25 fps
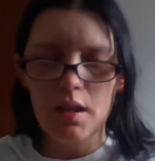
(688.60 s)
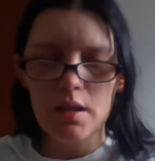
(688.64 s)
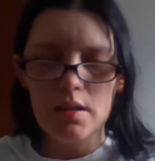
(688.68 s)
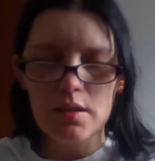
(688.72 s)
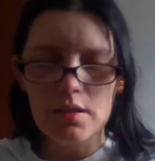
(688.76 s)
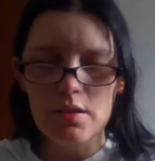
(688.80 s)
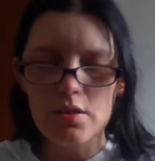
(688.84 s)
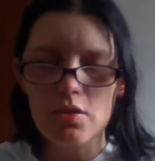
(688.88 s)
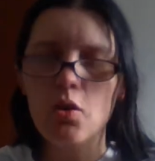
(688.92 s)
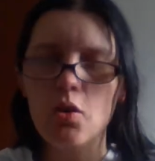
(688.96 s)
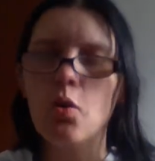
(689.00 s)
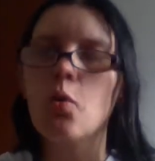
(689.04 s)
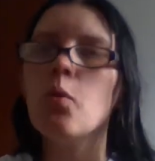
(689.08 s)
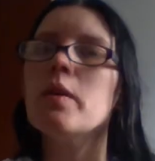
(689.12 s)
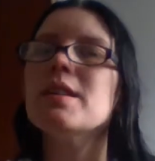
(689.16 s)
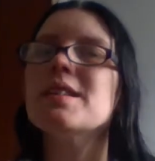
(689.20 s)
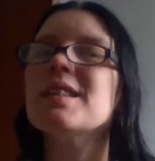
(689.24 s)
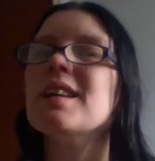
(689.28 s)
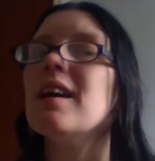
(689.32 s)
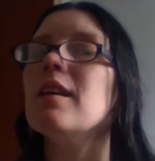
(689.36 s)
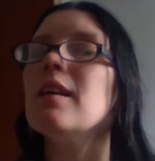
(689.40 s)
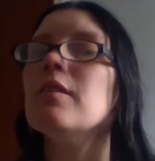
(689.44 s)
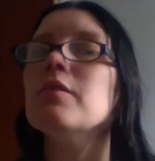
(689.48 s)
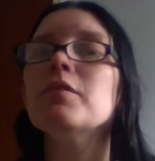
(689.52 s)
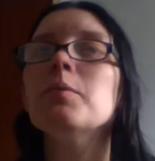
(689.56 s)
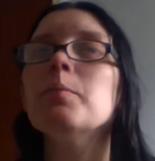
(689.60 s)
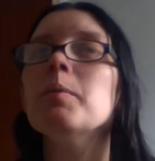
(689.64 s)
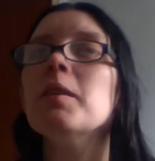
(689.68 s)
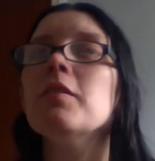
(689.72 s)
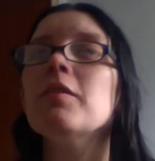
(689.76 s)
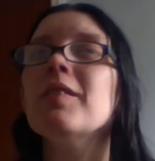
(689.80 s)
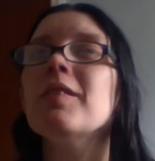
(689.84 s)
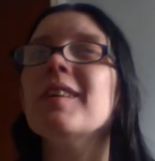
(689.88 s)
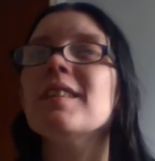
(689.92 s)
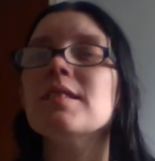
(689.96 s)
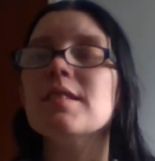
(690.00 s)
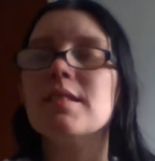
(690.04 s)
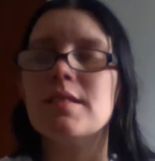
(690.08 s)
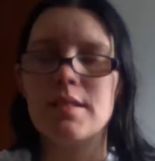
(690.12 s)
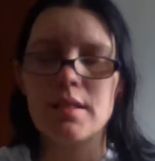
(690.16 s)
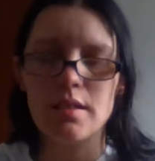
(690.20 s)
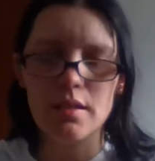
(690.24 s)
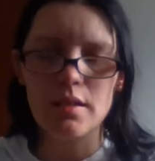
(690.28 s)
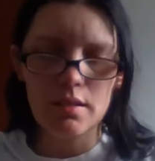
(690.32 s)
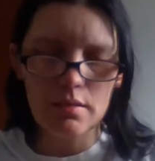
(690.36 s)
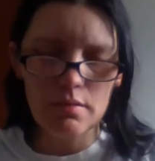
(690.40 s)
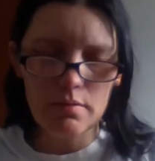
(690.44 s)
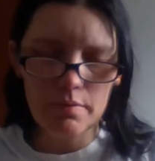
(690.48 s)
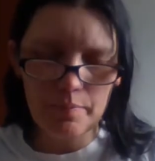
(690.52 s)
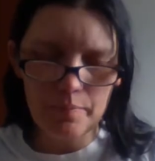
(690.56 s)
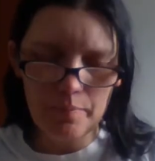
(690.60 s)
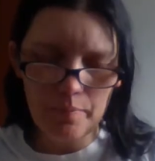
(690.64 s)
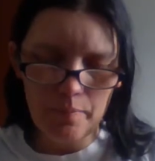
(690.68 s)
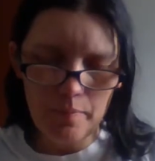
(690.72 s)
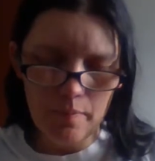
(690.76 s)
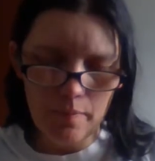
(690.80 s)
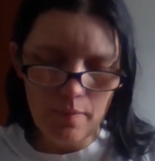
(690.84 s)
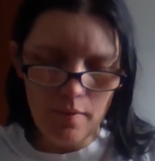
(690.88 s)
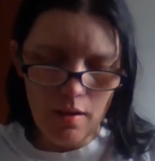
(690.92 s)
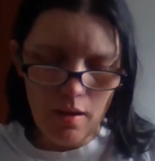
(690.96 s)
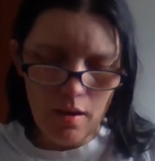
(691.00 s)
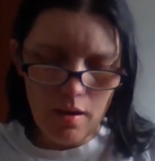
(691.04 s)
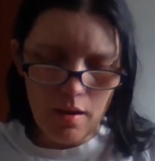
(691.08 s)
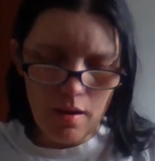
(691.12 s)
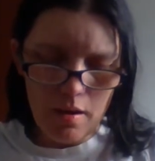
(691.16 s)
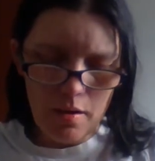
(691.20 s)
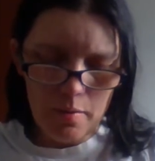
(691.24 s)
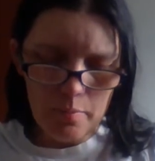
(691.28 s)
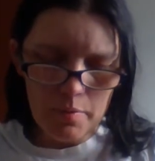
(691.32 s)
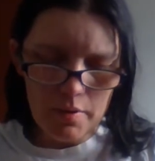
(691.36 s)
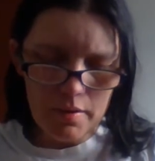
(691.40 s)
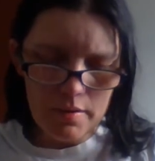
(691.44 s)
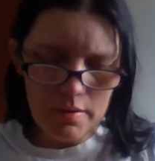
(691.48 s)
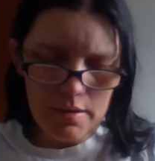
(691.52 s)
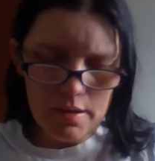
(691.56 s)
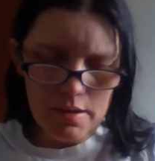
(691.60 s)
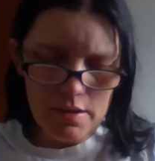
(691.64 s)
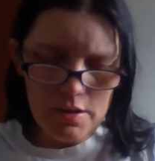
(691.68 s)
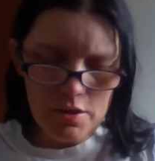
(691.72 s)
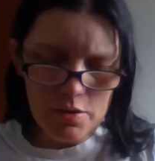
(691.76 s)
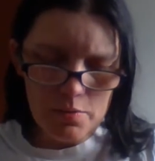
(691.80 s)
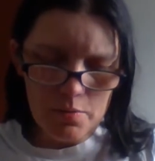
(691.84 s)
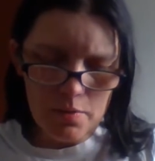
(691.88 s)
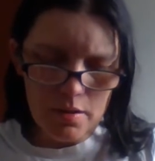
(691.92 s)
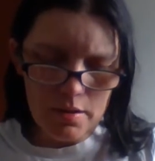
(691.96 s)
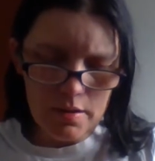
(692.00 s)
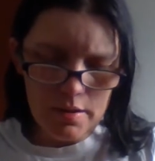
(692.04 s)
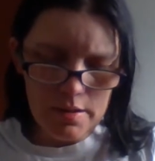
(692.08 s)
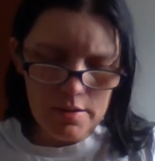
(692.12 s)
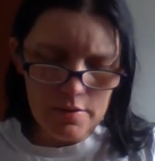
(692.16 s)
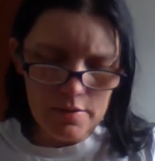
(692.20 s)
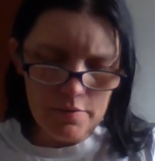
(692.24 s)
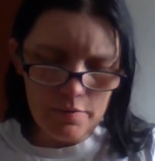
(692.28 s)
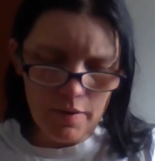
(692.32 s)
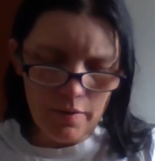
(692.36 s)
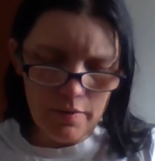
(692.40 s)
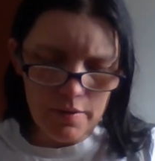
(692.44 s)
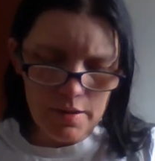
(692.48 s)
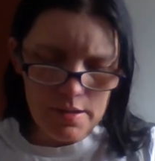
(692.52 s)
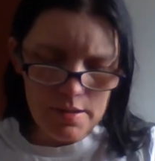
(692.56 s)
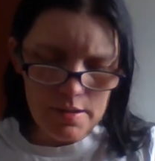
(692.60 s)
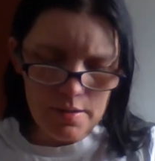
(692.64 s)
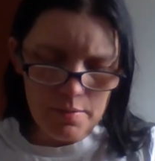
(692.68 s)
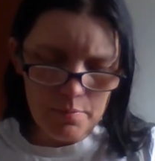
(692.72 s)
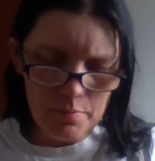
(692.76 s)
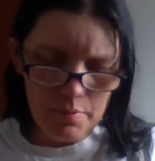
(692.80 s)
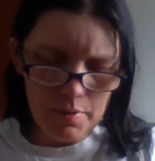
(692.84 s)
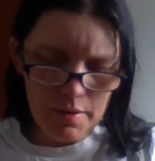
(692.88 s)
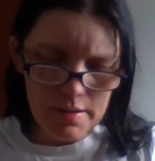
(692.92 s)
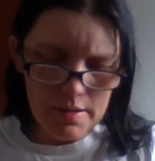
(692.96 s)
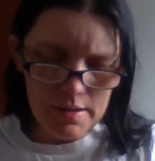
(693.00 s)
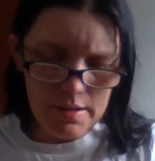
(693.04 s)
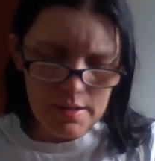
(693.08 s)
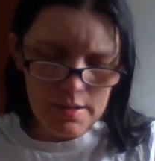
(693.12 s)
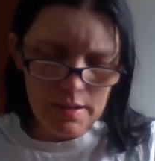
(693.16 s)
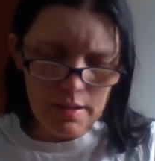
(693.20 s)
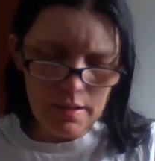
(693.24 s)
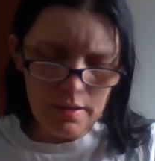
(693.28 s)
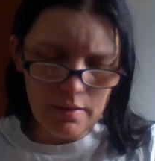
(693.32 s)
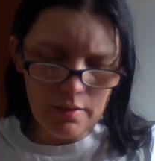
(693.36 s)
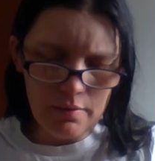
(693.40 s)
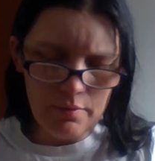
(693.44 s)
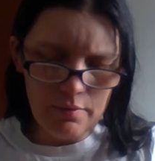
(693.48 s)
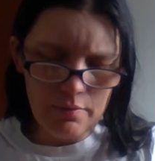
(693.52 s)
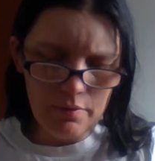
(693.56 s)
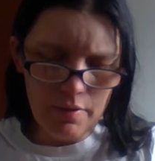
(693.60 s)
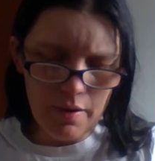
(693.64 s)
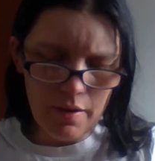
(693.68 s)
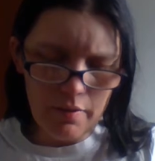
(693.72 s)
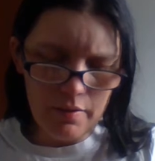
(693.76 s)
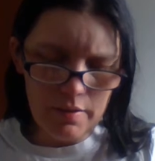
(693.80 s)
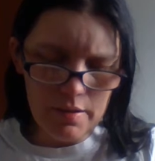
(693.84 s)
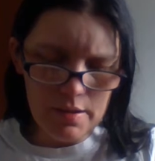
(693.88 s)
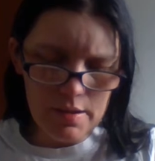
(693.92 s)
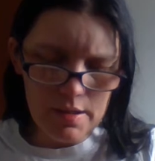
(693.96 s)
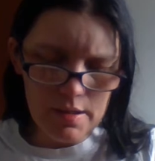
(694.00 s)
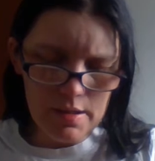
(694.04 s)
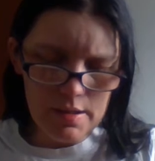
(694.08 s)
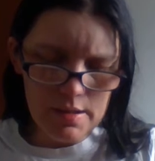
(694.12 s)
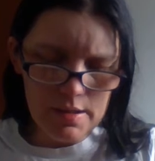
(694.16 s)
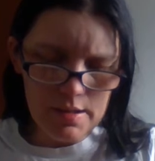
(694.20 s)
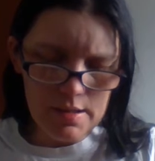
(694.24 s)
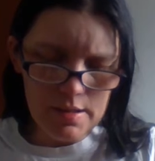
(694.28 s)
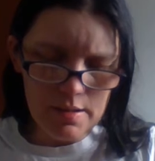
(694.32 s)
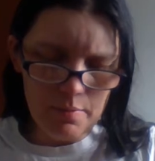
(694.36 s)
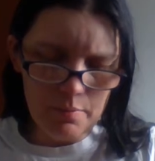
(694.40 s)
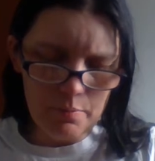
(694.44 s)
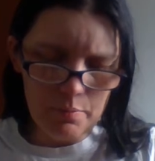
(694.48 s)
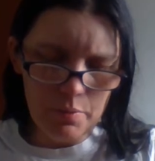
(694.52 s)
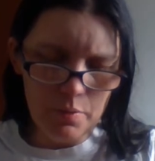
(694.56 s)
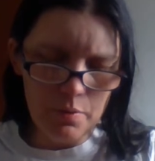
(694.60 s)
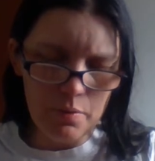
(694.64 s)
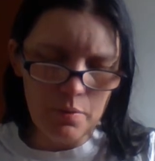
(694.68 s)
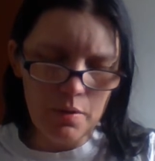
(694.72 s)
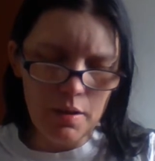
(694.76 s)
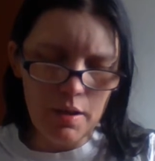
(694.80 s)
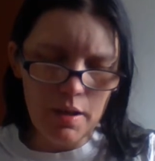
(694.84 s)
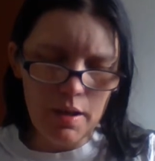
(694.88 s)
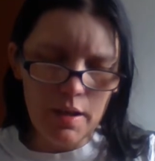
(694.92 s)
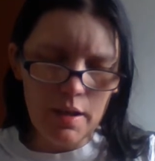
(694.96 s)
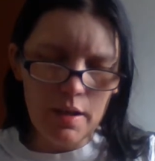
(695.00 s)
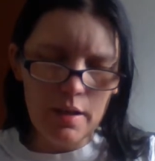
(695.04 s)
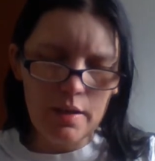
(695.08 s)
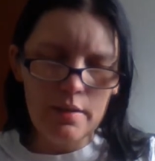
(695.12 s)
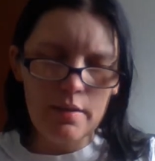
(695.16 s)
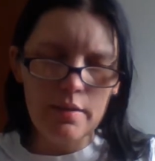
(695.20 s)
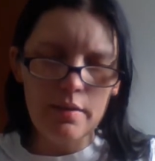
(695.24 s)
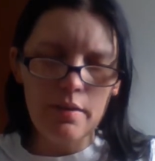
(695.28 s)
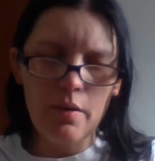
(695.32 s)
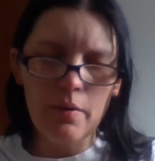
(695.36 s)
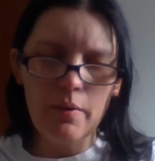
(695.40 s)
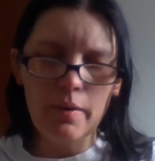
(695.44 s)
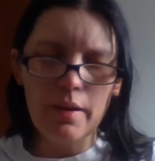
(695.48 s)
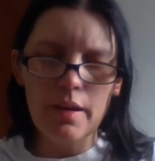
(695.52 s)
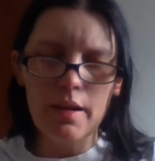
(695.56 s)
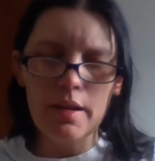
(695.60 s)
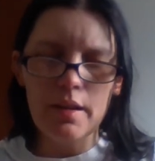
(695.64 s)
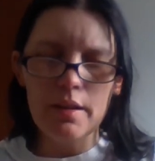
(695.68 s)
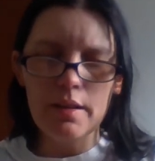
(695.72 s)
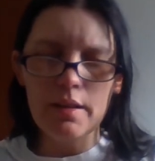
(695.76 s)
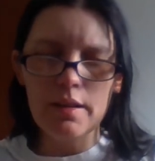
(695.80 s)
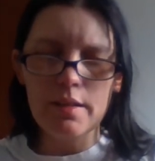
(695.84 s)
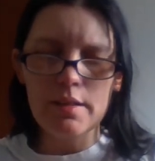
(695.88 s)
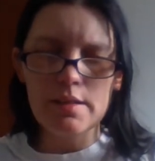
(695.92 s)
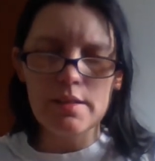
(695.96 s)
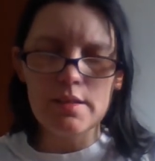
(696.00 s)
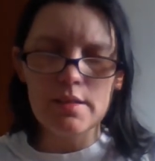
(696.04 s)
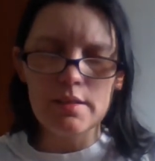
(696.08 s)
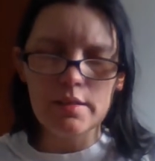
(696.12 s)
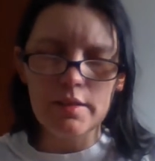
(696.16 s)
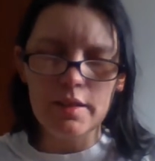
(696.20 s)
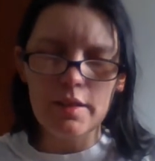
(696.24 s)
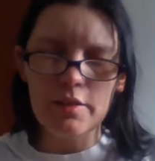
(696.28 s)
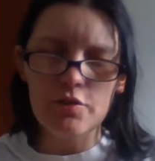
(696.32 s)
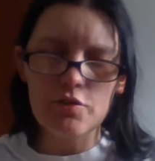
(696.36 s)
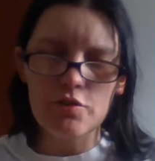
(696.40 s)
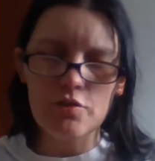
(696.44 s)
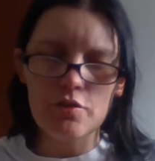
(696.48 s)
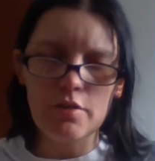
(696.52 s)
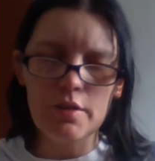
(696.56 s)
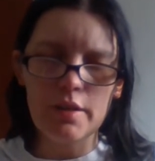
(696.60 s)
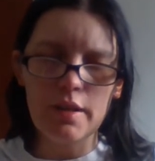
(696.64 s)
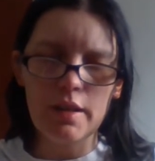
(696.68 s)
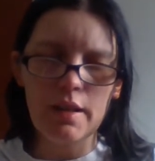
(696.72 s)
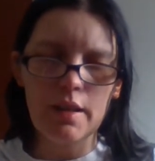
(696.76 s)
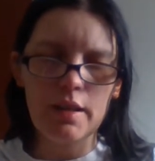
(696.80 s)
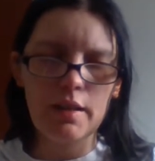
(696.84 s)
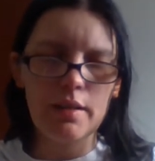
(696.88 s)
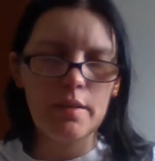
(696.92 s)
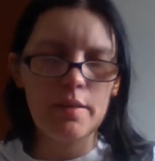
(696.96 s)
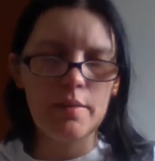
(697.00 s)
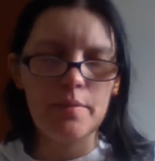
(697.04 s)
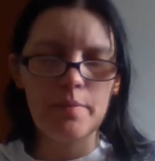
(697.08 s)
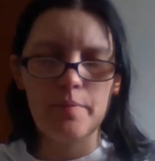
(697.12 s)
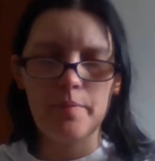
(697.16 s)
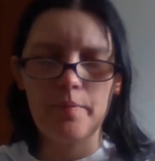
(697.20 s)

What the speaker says: Doesn't always have to be fancy. But this one is very simplistic and very simple. So it is literally